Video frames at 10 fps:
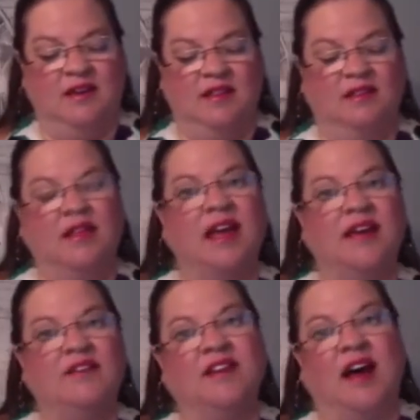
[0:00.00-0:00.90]
the light
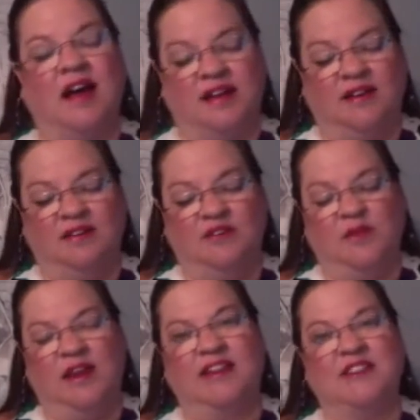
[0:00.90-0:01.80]
of God
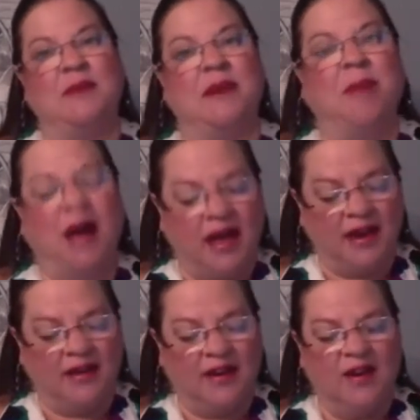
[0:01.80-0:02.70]
illuminates my
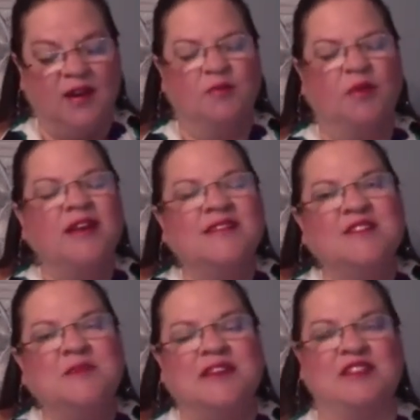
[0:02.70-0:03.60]
mind,
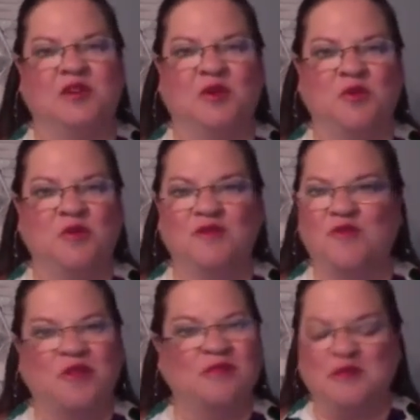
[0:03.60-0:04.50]
brightens my soul, and
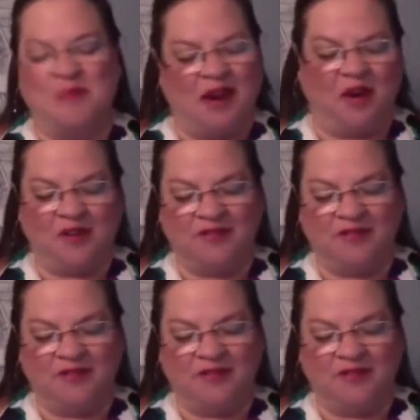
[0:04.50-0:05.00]
warms my heart.